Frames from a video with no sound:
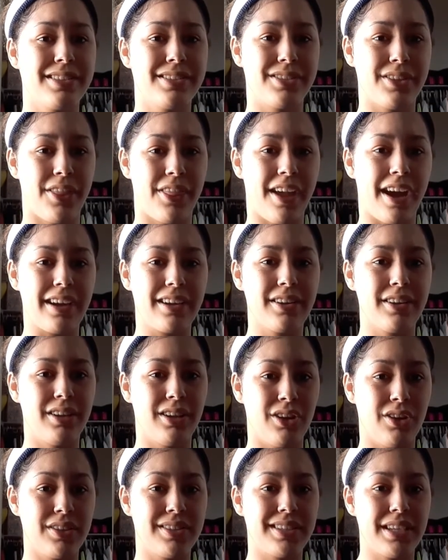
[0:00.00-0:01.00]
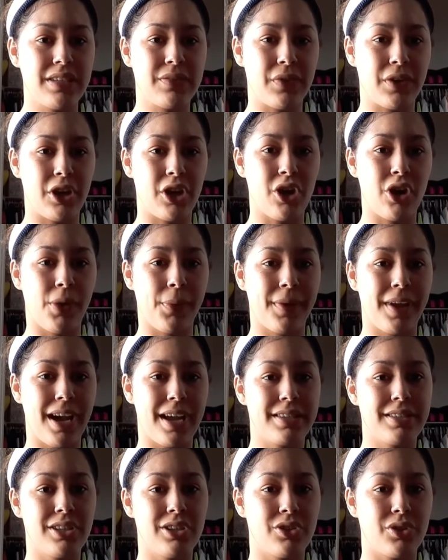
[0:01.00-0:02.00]
So that concludes this video. Hope you
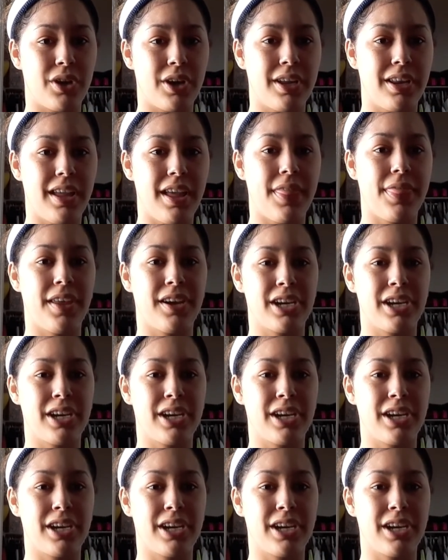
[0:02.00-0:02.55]
guys enjoyed it.